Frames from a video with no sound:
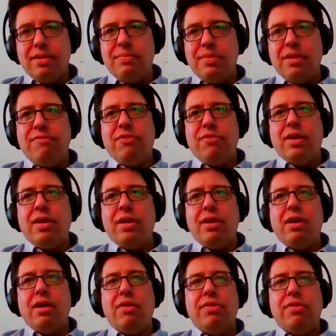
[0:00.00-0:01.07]
that limited
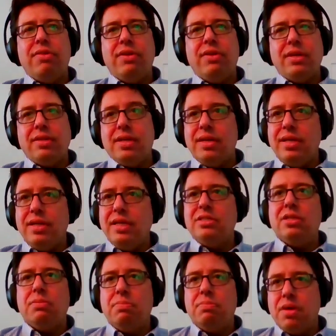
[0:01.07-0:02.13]
fund on the thing
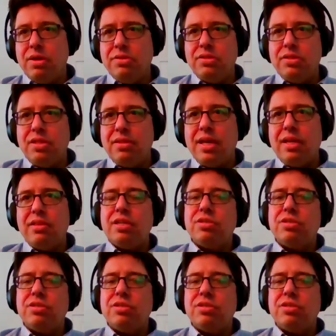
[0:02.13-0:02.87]
that needs it most?